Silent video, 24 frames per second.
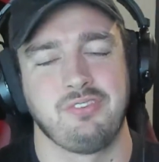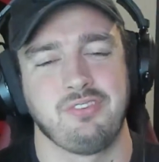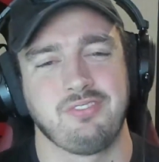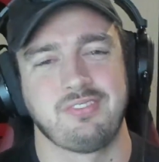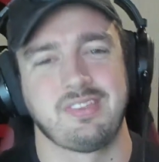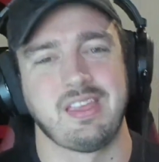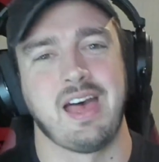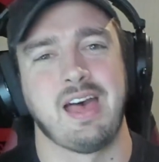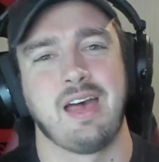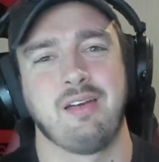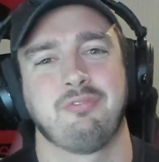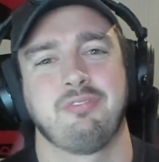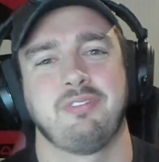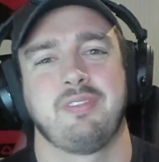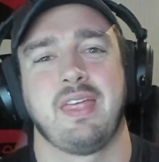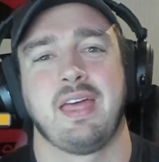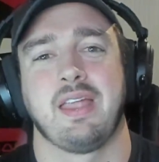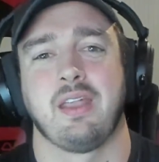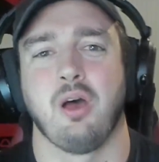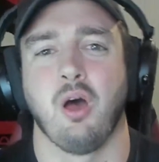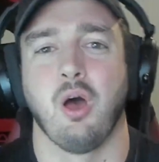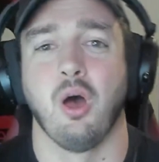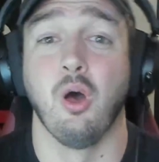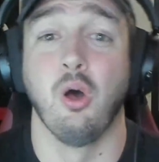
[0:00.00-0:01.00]
it's time for
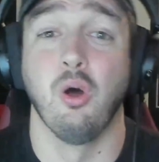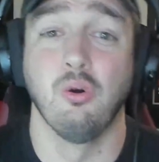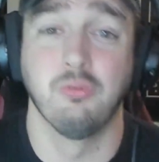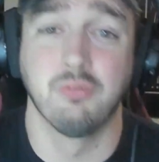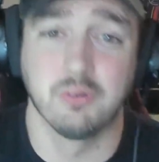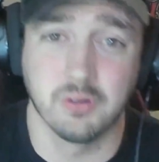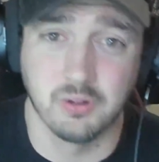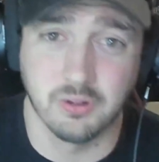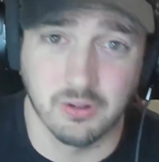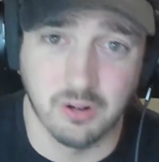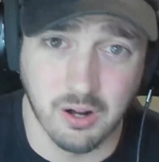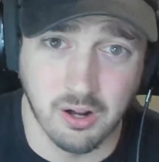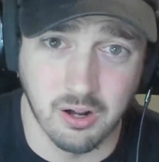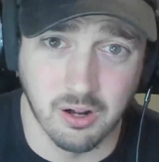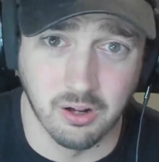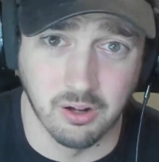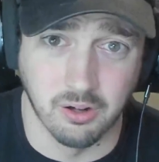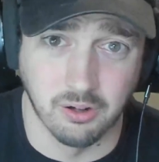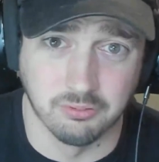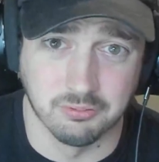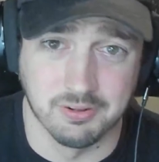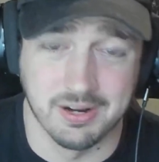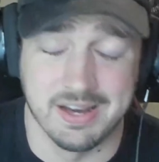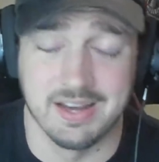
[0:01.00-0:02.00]
that
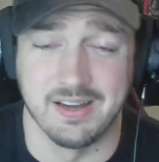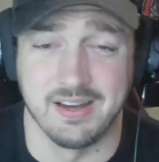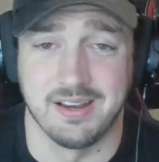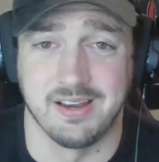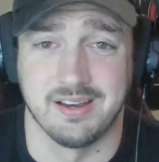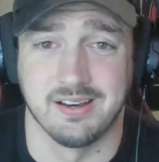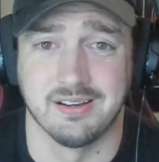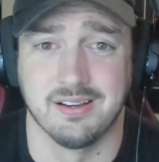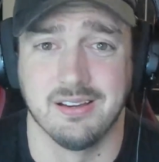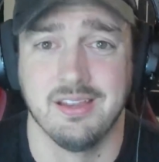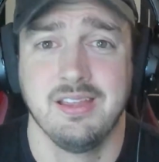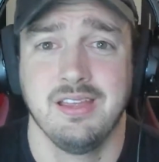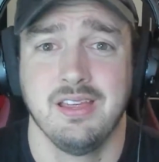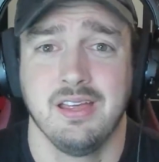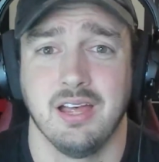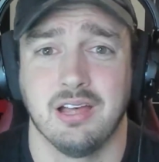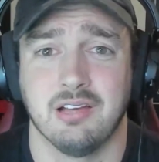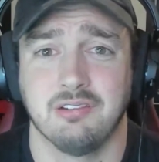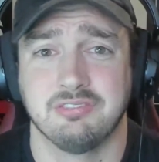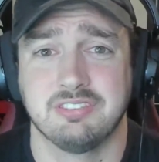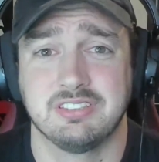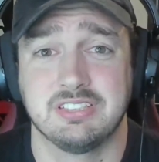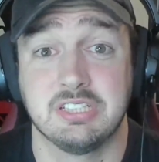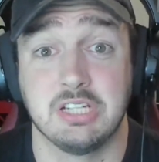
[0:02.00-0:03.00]
overall rating
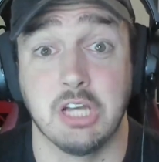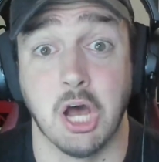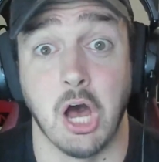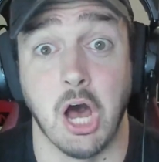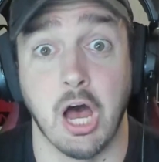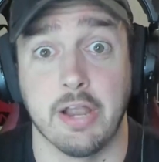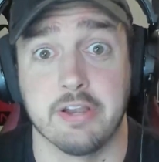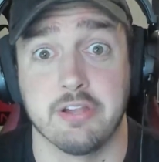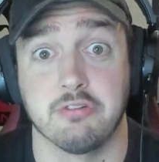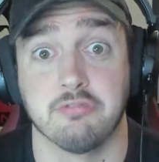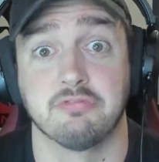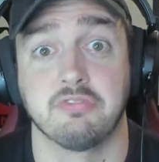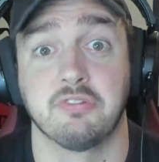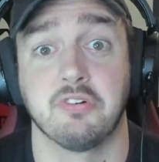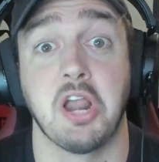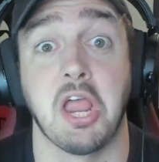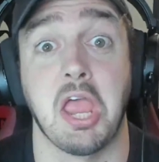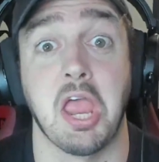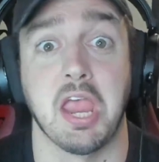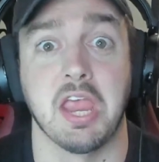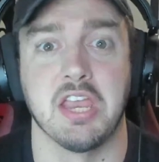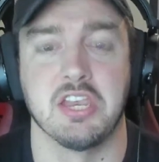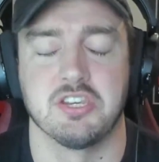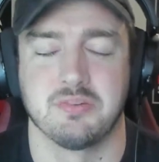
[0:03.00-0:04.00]
of God of
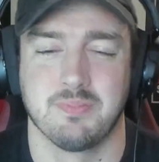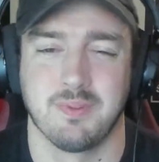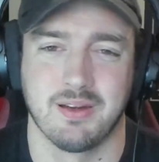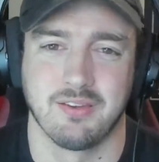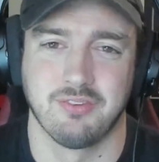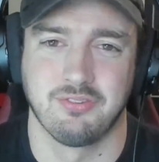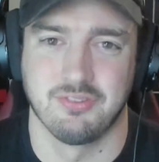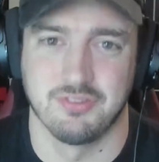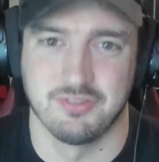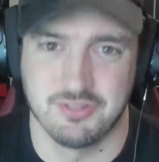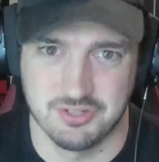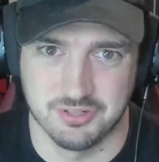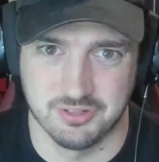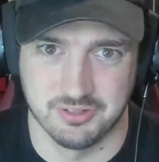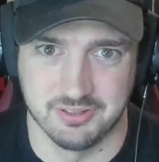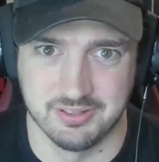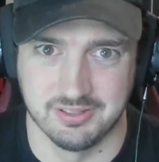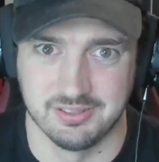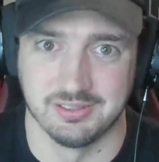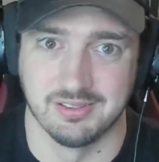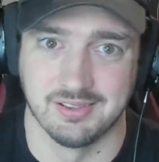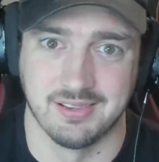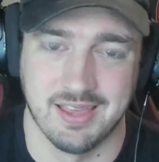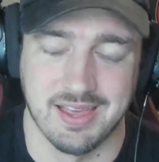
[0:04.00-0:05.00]
Rage by
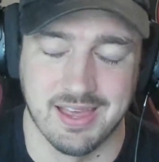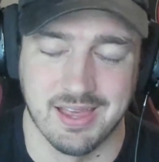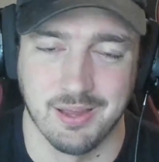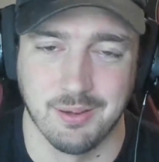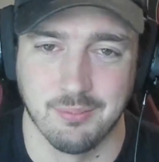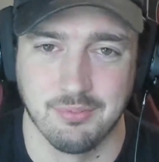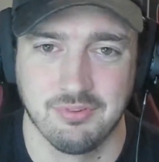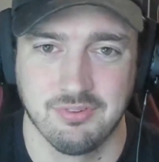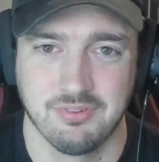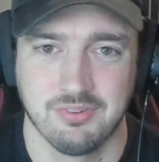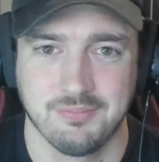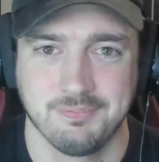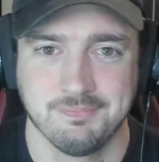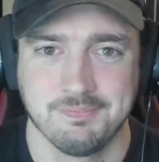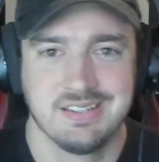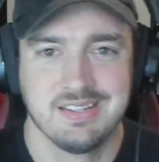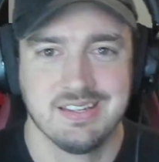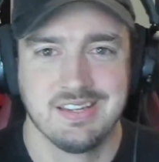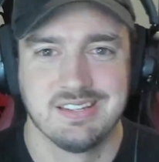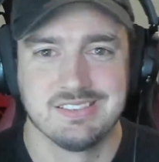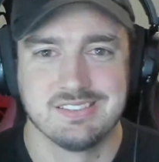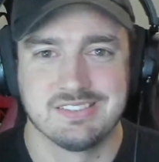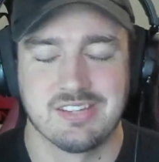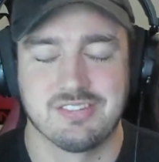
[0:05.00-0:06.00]
Centurion Labz.
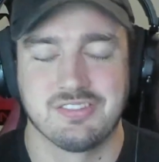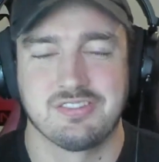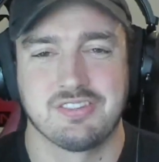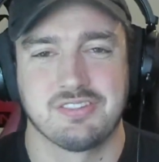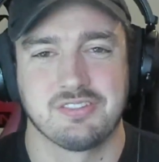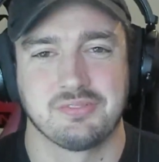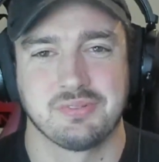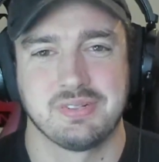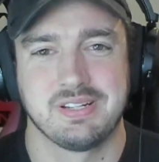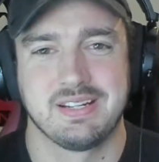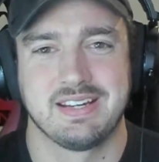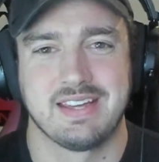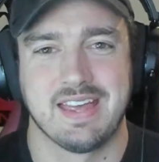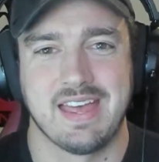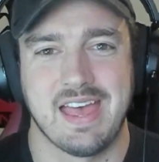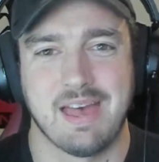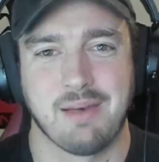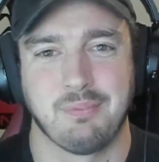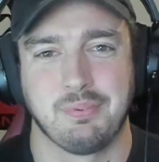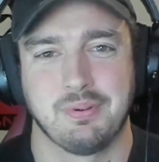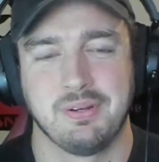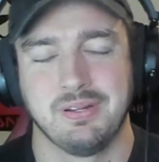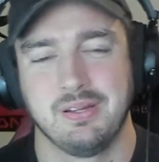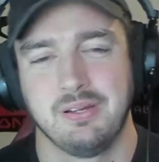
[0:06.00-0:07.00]
Just as a
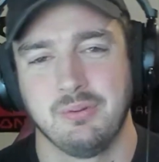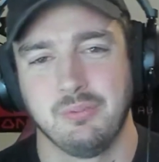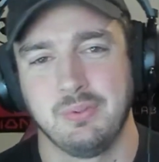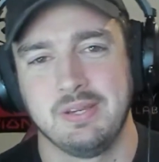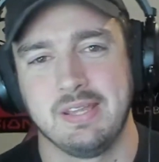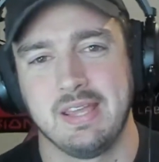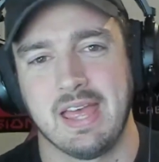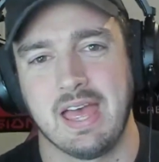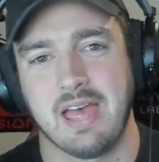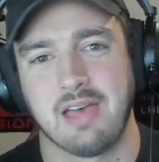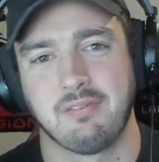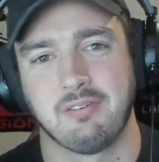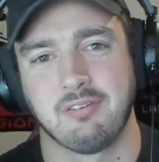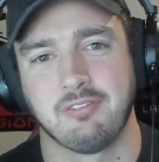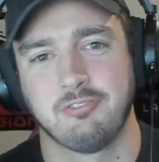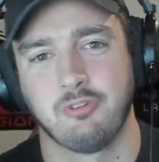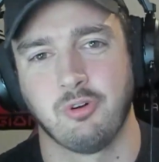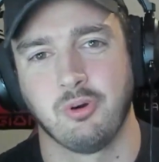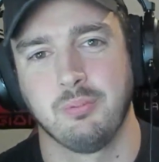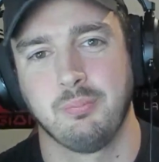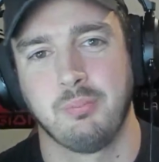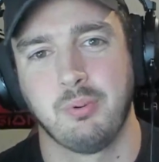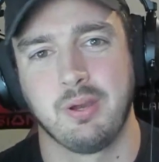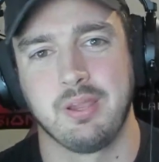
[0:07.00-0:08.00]
recap, we have a
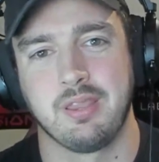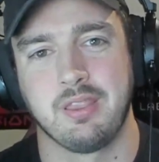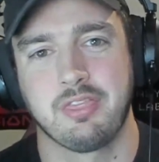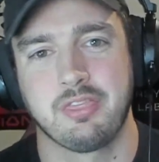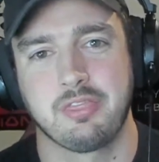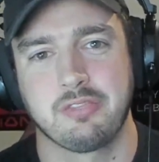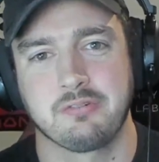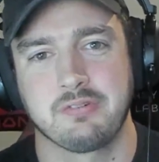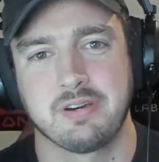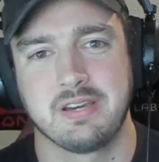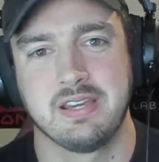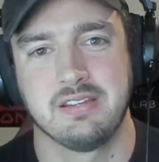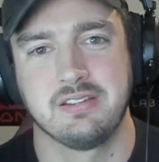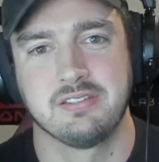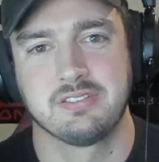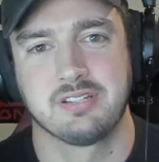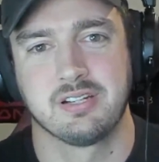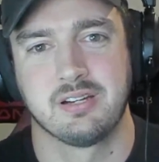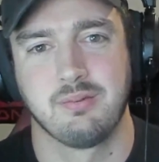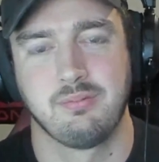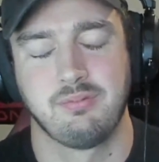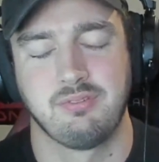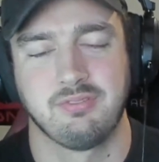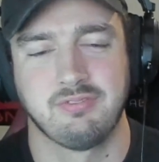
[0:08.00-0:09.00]
4.3 in
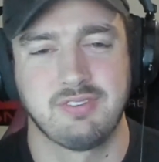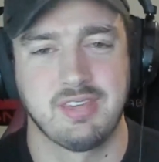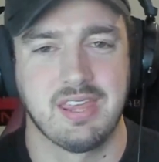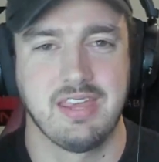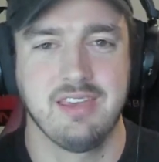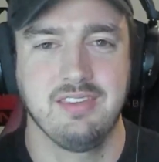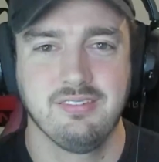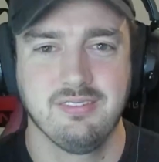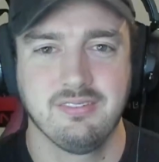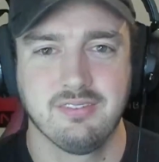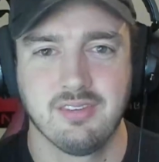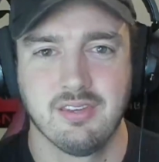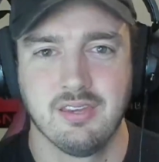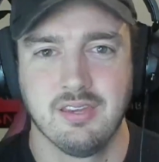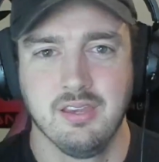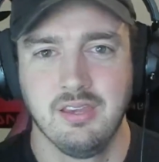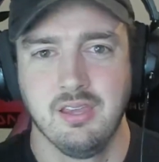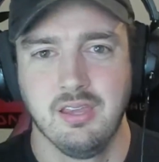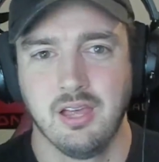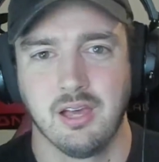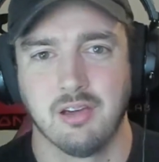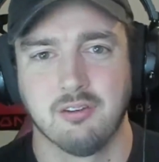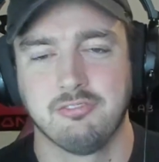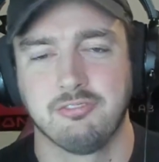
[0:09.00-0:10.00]
terms of taste,
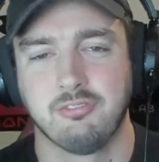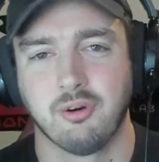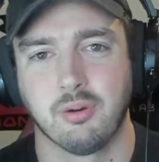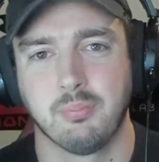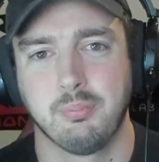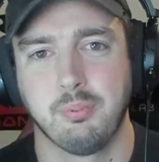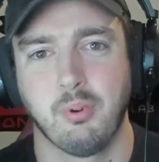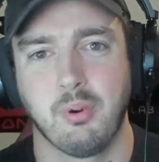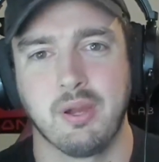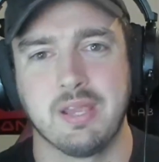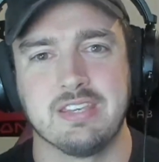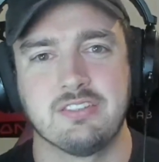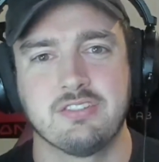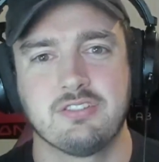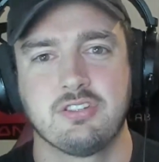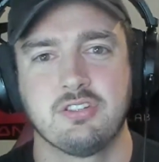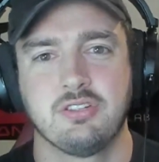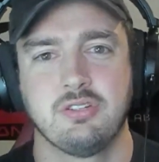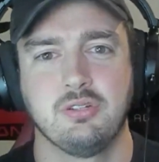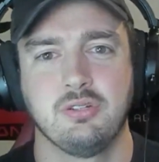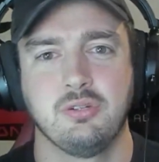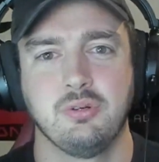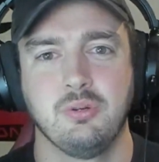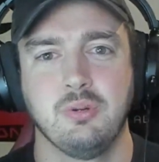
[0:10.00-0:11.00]
a
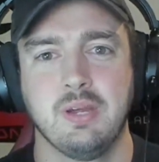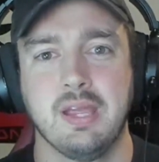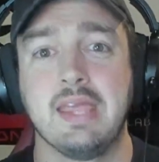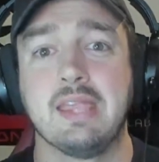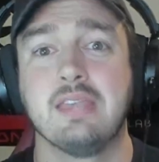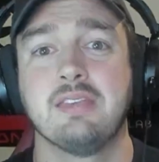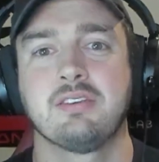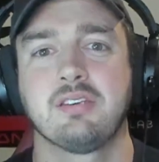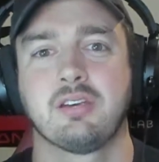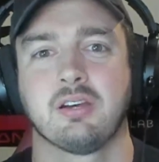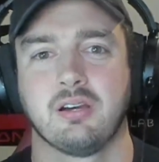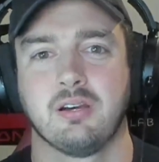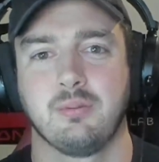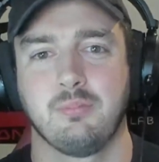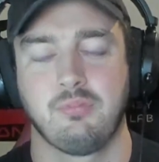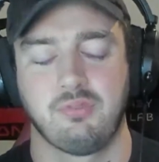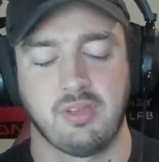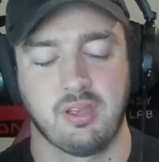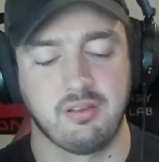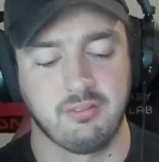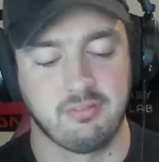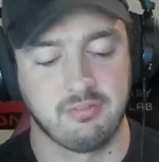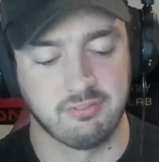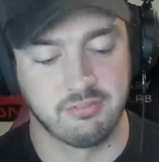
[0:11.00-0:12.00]
4.2 in terms
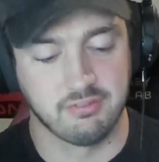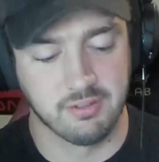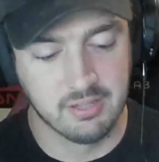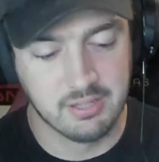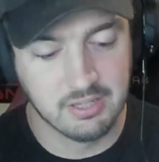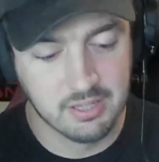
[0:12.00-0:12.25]
of